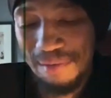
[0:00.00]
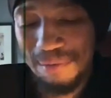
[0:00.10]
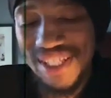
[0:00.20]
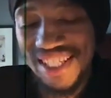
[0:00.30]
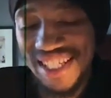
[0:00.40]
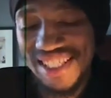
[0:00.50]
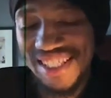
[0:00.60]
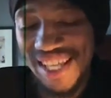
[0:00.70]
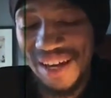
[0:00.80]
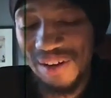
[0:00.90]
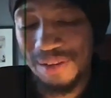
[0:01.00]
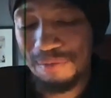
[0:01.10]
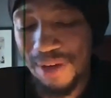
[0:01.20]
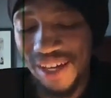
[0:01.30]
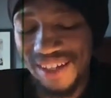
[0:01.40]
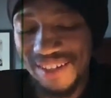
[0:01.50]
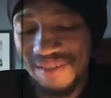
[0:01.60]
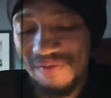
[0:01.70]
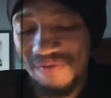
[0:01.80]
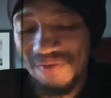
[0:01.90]
Miss Lynn sat on the bed
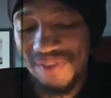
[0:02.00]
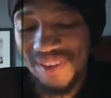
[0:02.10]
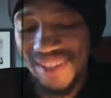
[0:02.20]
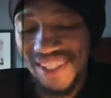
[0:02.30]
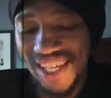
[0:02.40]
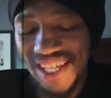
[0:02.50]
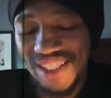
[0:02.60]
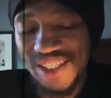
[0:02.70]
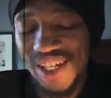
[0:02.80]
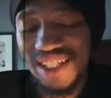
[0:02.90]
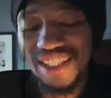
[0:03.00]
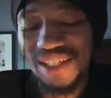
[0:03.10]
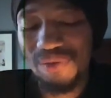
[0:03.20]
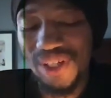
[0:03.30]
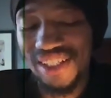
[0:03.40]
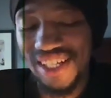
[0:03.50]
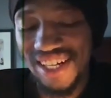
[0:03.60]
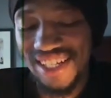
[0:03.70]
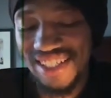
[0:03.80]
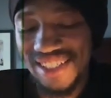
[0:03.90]
and suddenly
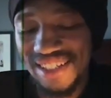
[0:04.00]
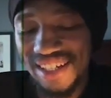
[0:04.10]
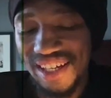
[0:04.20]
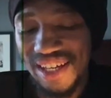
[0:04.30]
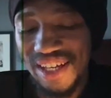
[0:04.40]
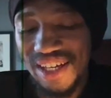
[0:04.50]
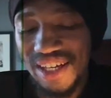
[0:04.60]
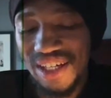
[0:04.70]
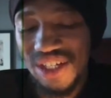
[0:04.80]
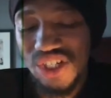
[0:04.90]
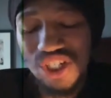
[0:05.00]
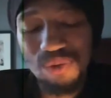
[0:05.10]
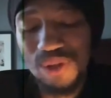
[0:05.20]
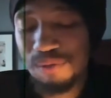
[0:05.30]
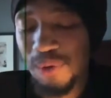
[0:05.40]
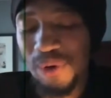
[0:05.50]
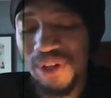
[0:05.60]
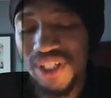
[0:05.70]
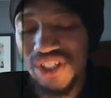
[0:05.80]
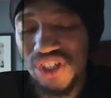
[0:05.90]
realized she was
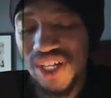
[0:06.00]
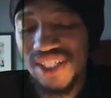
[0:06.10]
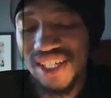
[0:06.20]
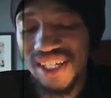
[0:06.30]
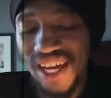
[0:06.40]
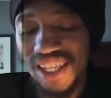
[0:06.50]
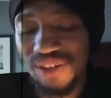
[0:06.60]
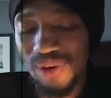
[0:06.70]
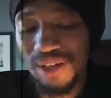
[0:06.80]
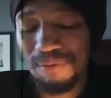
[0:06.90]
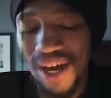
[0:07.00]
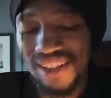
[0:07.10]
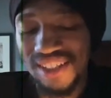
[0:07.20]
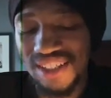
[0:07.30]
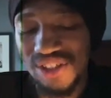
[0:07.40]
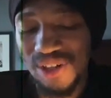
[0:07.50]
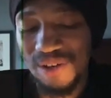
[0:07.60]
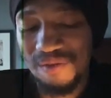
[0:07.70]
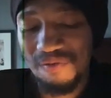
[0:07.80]
more than just an eighth grade math teacher.